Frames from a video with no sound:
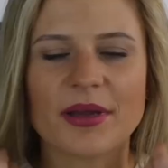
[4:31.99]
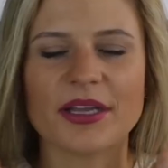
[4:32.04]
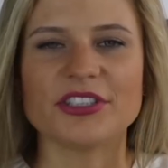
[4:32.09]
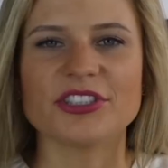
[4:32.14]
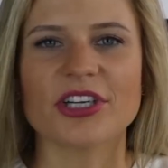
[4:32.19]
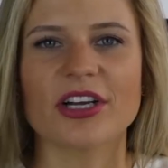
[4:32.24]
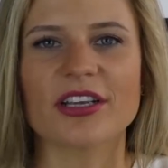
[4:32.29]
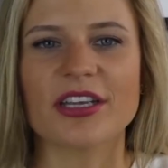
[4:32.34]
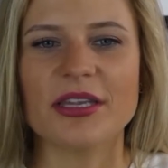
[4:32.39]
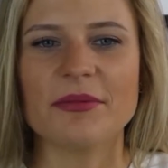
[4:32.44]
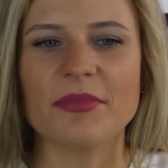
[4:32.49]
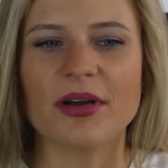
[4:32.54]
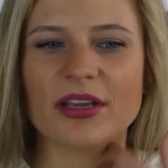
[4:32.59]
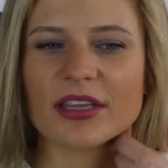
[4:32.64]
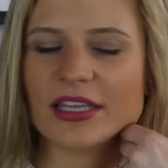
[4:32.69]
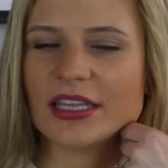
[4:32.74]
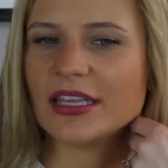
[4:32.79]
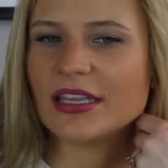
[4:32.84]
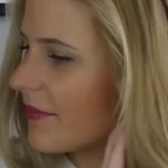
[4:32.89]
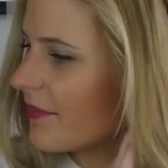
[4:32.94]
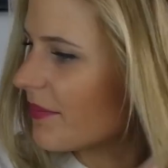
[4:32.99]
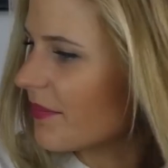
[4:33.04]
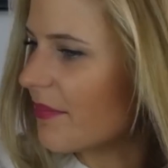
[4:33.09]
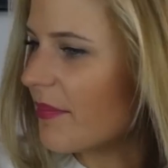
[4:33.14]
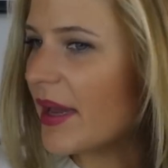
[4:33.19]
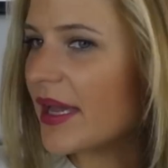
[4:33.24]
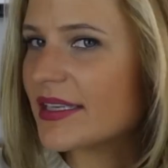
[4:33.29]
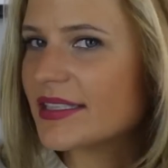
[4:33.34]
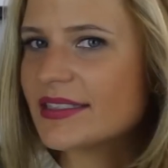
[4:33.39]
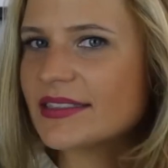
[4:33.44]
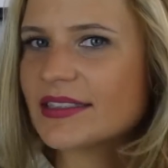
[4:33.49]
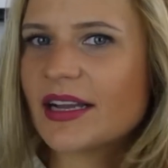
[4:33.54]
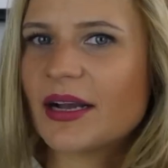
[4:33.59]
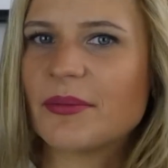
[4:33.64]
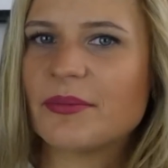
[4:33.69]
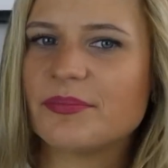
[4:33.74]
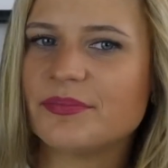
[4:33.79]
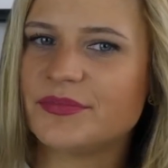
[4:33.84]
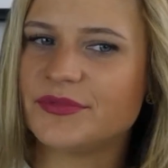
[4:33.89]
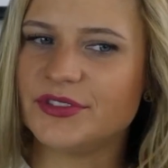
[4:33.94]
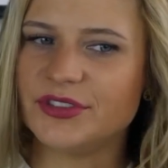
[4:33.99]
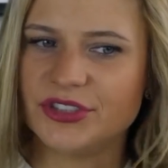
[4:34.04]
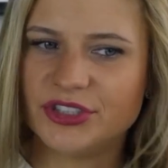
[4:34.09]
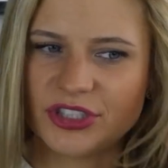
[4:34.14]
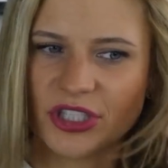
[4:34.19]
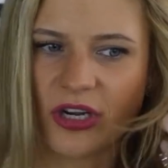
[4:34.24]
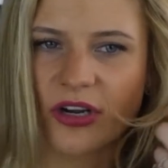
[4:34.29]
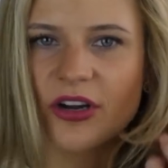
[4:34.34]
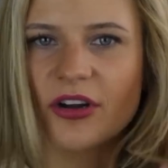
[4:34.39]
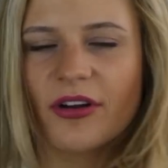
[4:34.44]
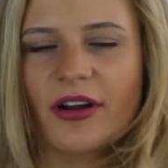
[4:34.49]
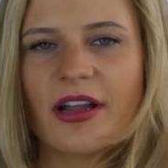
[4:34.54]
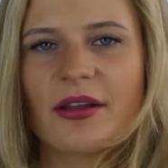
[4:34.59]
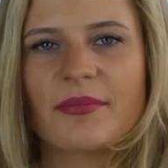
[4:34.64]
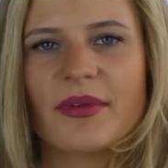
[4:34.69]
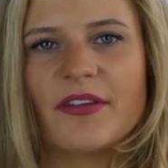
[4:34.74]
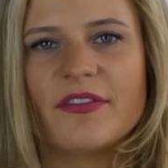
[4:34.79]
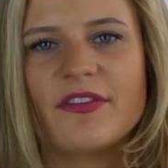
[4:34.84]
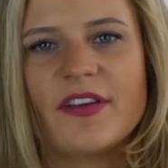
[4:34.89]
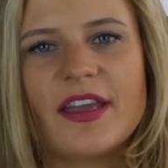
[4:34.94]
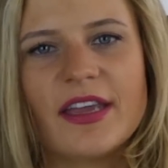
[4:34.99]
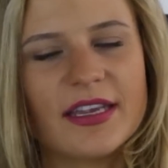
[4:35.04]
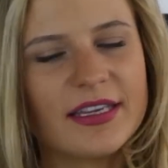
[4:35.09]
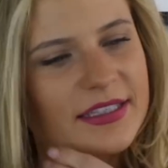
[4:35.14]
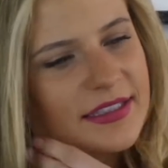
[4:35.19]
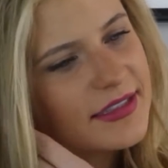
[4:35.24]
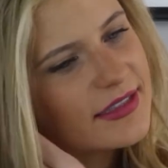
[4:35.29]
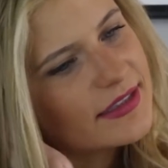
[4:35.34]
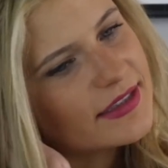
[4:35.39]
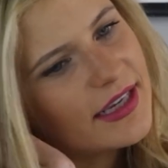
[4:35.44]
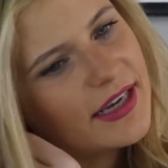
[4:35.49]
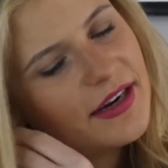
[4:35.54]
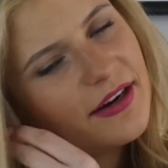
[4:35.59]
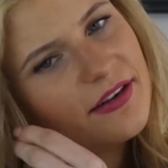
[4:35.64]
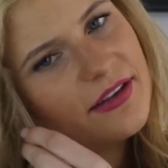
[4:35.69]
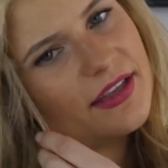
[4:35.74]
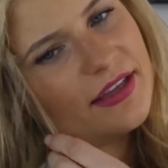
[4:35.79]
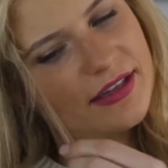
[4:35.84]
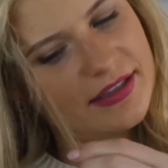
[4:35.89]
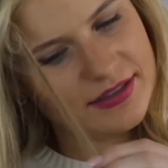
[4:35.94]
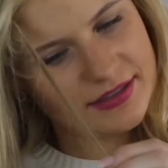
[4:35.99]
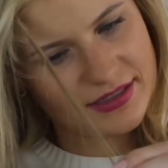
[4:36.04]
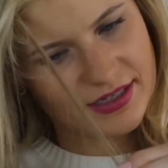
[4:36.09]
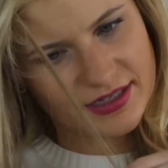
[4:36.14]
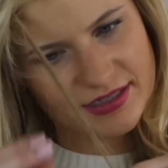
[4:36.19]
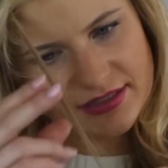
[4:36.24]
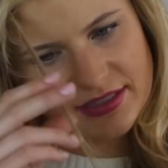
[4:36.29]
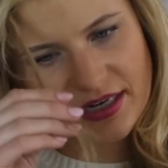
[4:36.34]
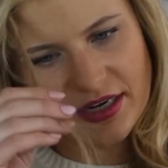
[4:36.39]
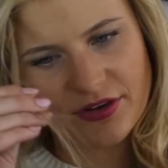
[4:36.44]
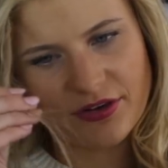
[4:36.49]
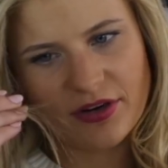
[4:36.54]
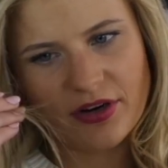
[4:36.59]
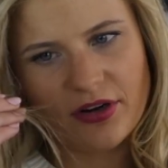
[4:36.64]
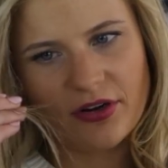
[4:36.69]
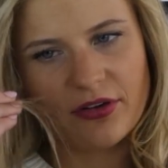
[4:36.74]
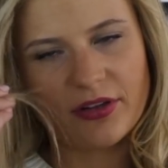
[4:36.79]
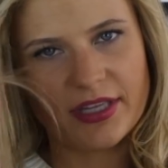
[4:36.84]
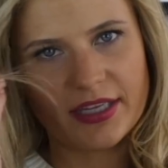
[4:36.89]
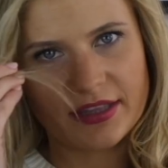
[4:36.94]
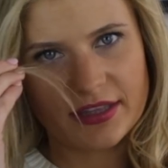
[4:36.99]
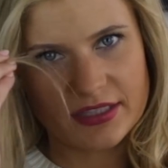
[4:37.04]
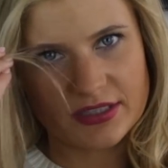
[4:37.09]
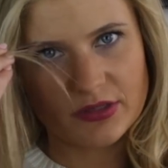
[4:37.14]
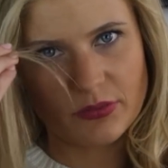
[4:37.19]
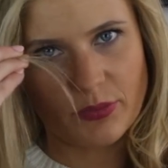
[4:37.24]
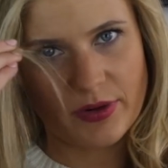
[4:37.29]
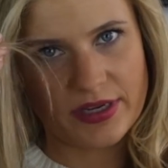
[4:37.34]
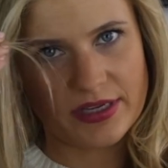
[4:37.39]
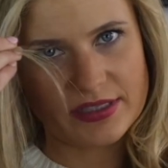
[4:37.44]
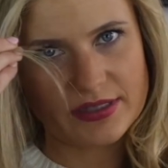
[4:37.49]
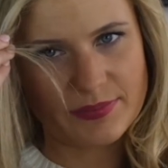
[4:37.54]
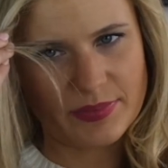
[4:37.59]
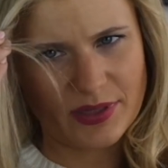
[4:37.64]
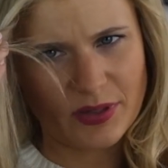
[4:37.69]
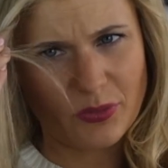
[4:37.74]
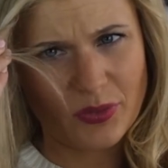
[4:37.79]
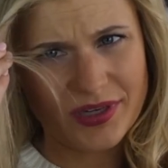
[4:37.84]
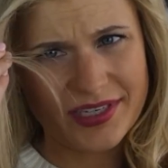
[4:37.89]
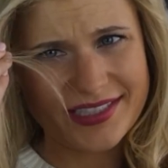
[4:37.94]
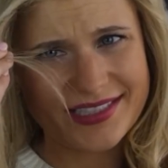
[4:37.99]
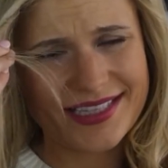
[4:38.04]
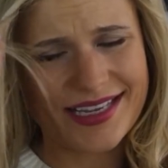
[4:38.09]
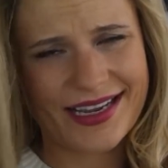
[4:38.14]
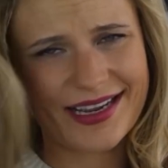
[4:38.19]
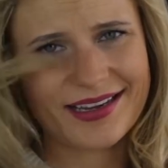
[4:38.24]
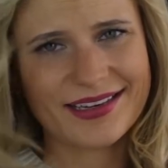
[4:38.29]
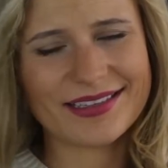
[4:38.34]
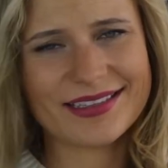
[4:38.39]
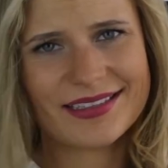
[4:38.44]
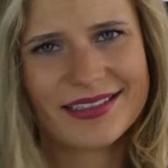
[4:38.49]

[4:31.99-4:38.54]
My chunky monkey, messed up junk around my face, this hair that does not grow, like this wisp. Like, what is that?